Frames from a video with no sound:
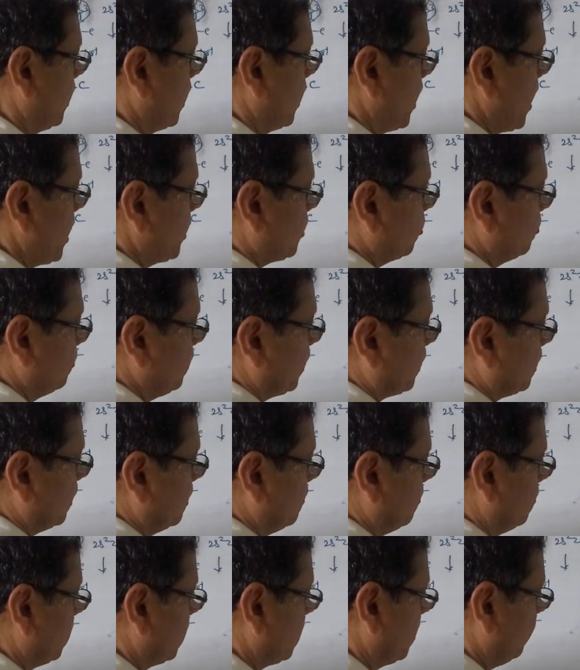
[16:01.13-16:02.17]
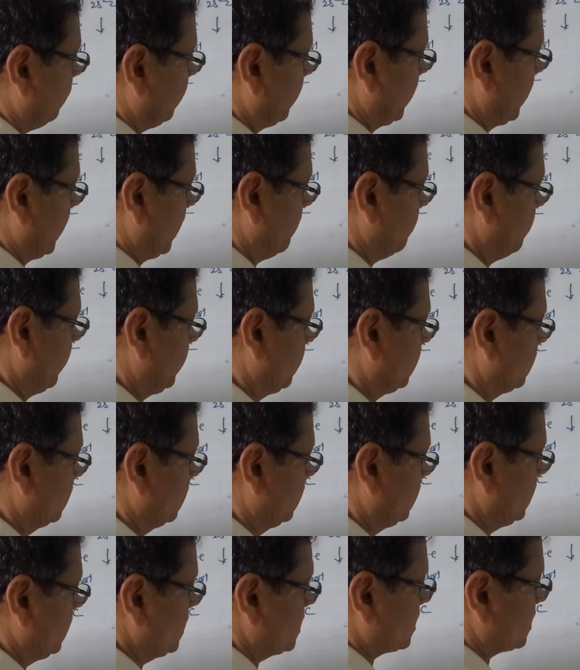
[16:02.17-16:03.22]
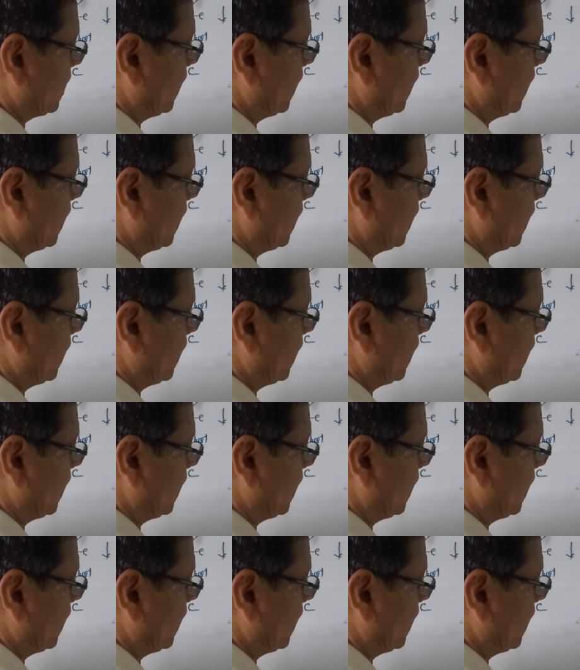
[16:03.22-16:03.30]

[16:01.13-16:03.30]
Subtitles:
Atomic number of an element is